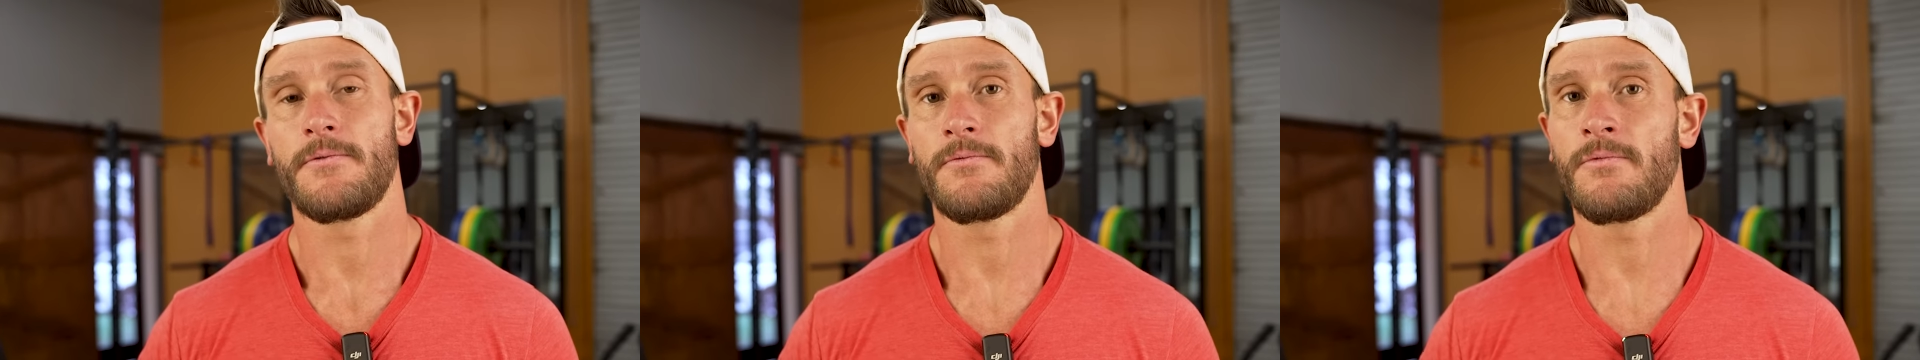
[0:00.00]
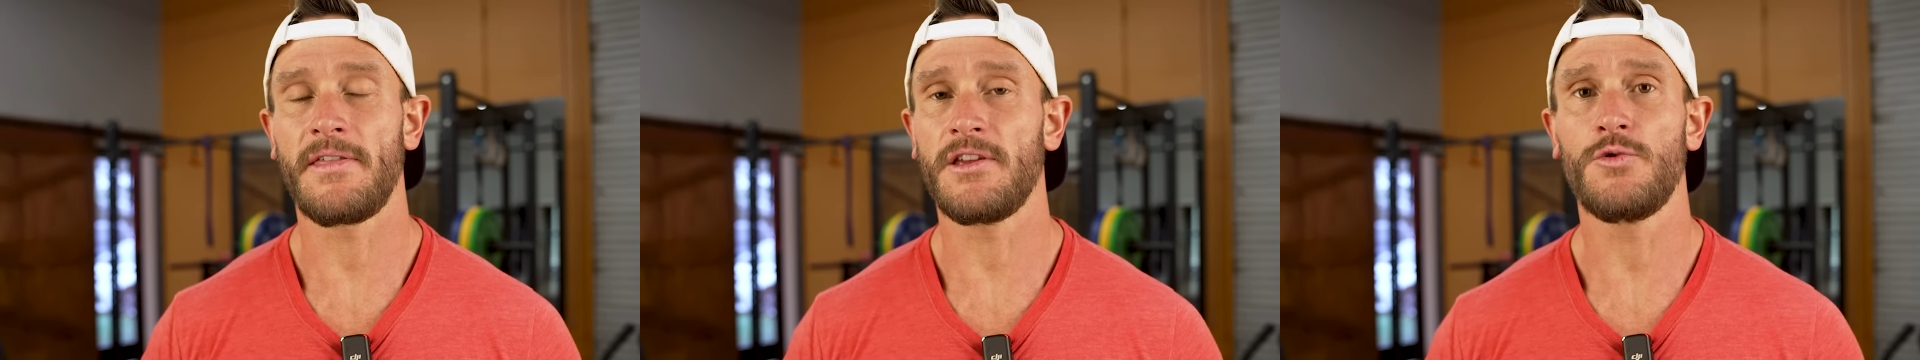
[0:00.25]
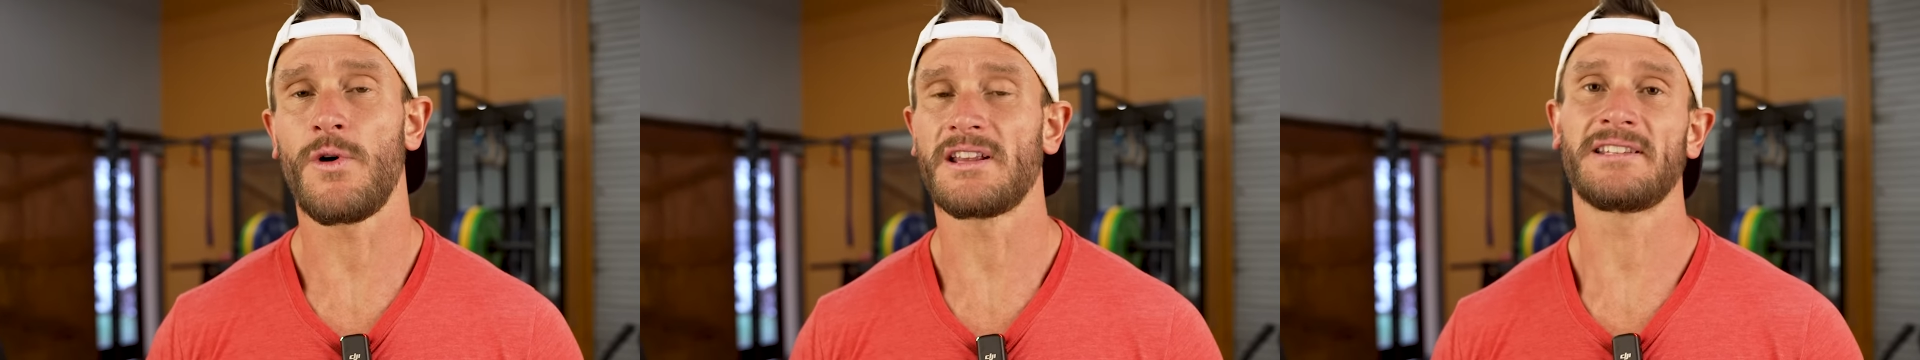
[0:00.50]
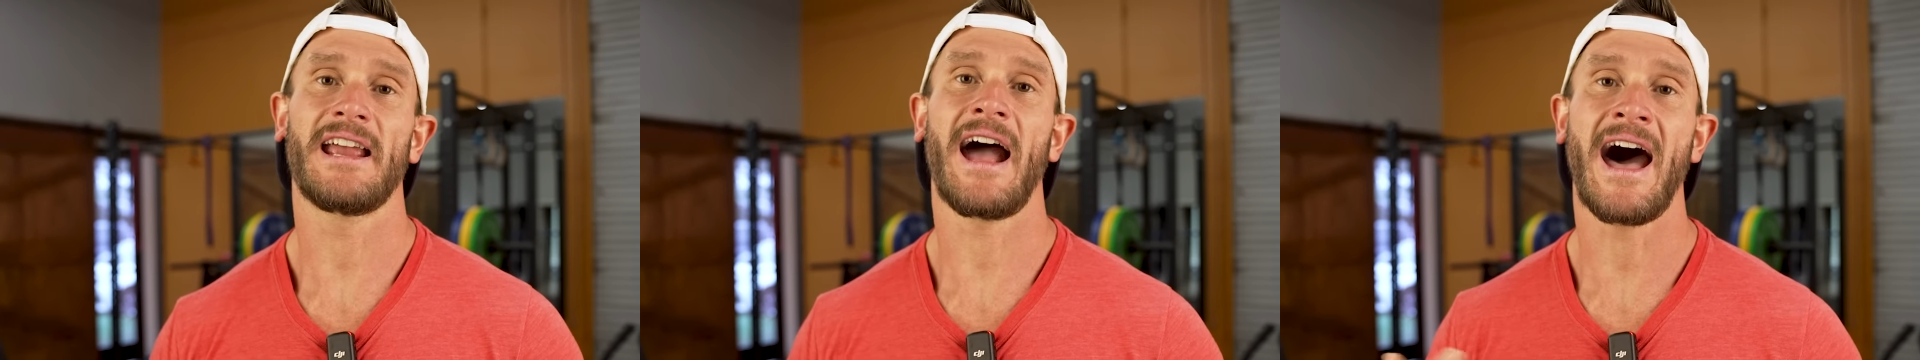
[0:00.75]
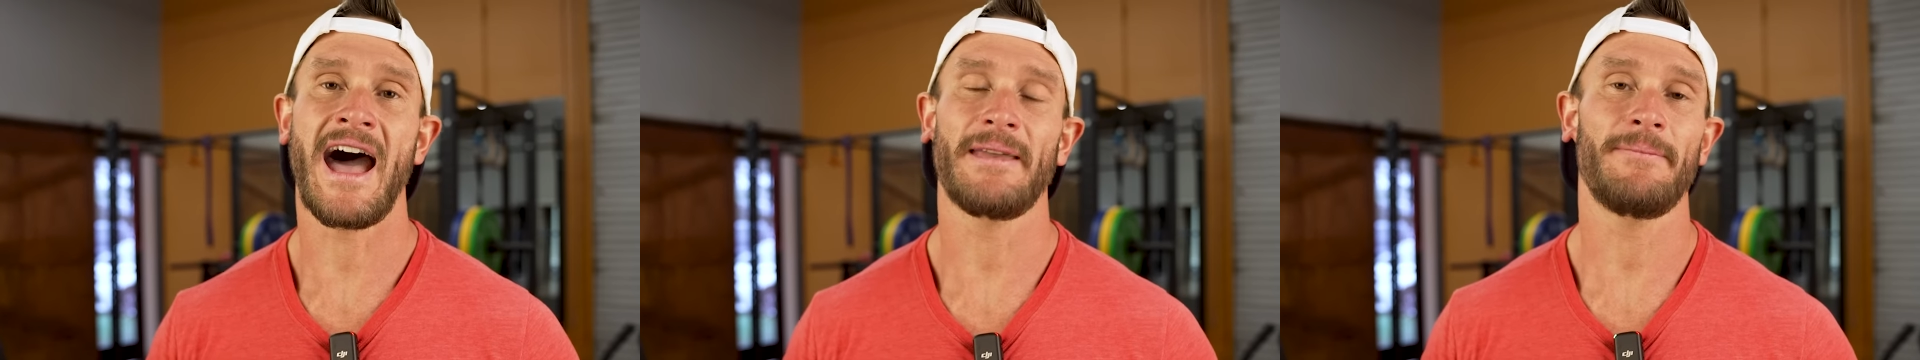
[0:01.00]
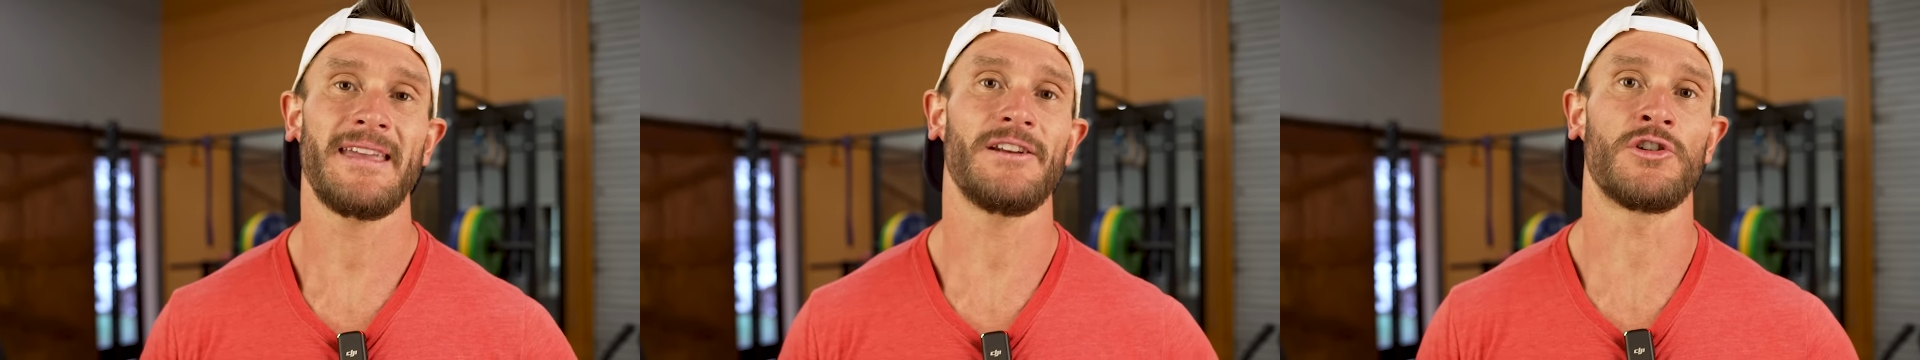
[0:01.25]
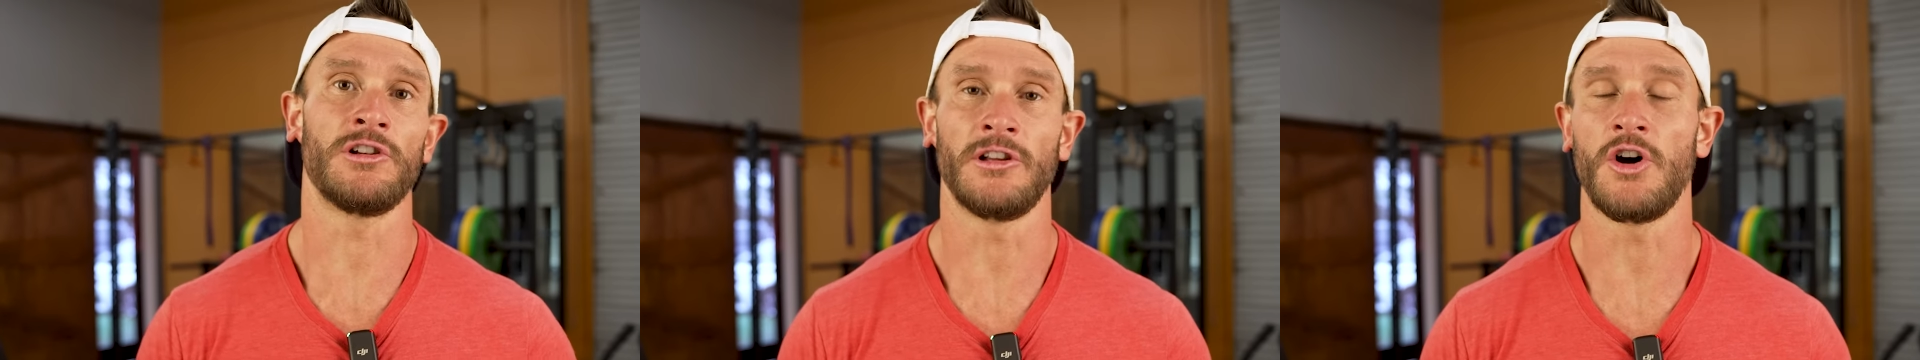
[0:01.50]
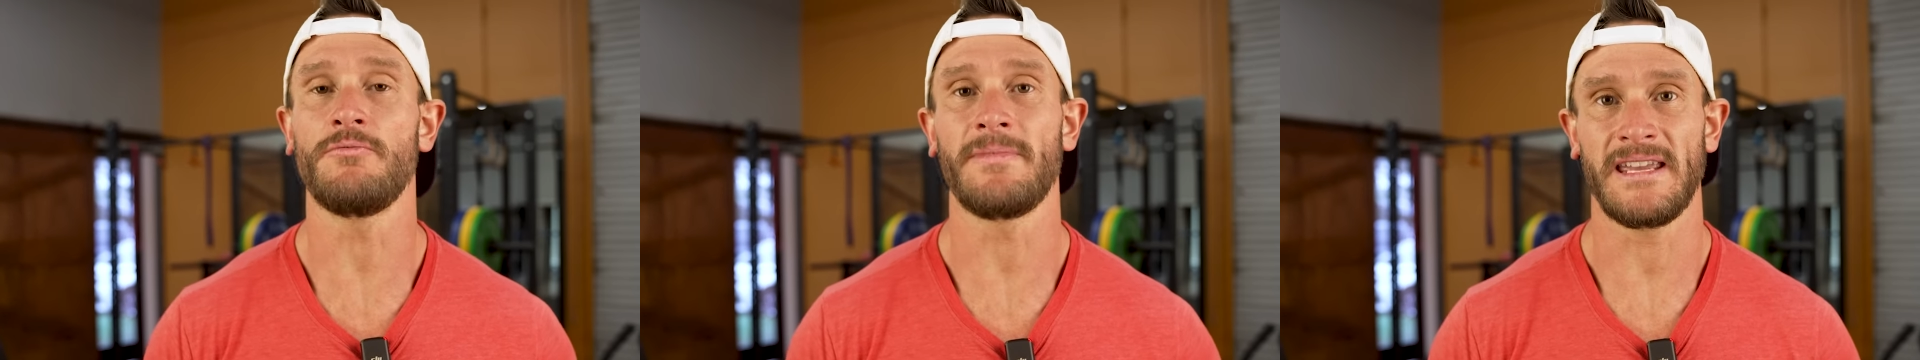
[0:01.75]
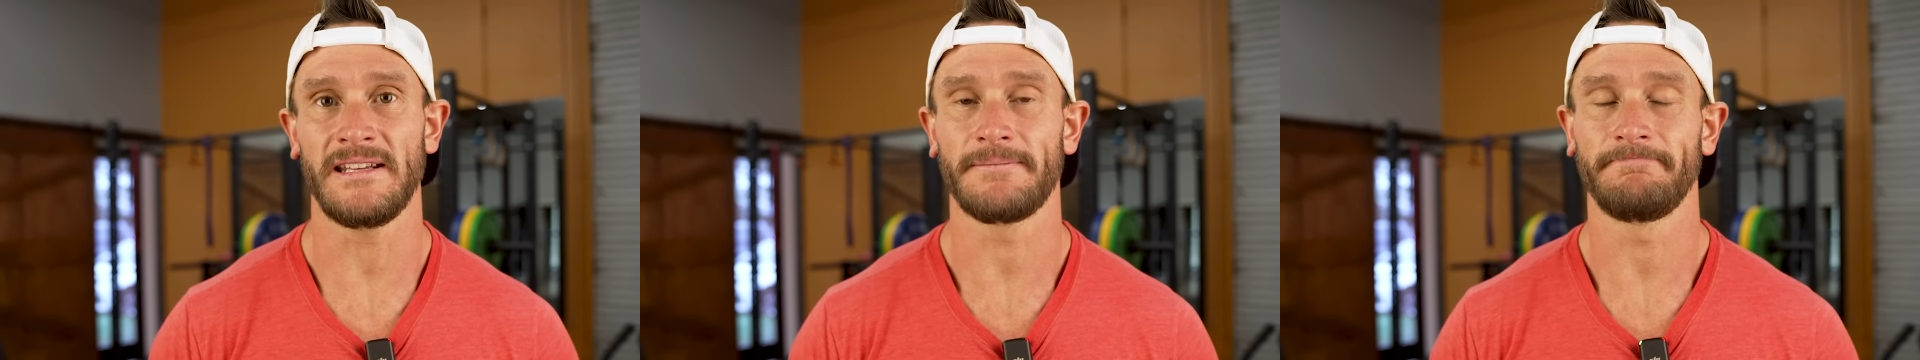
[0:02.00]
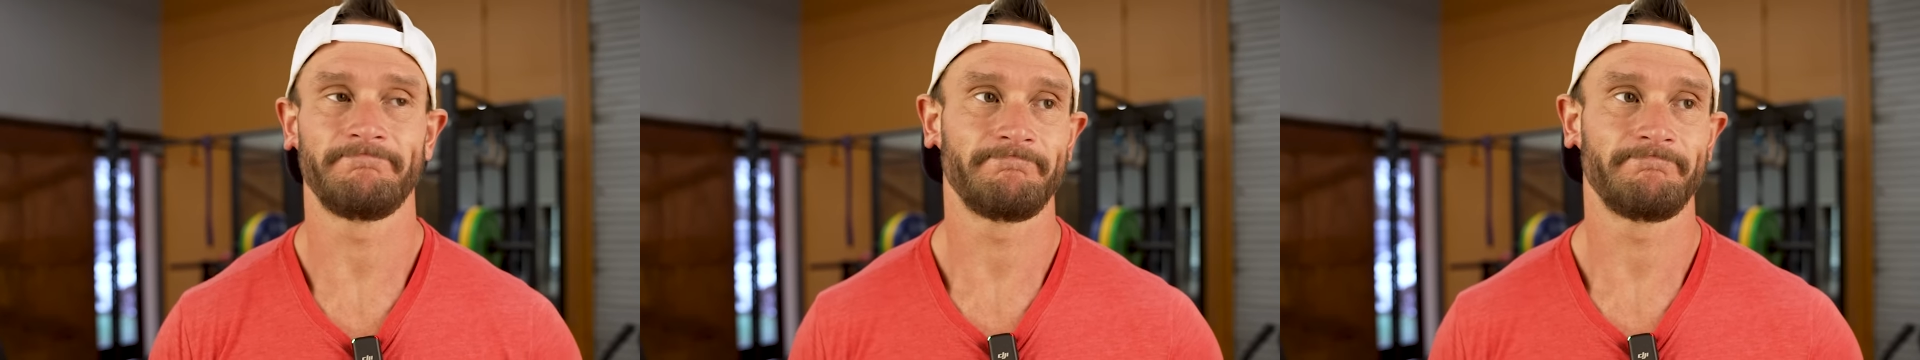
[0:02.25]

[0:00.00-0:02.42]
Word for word: whether you want to say high meat or low meat,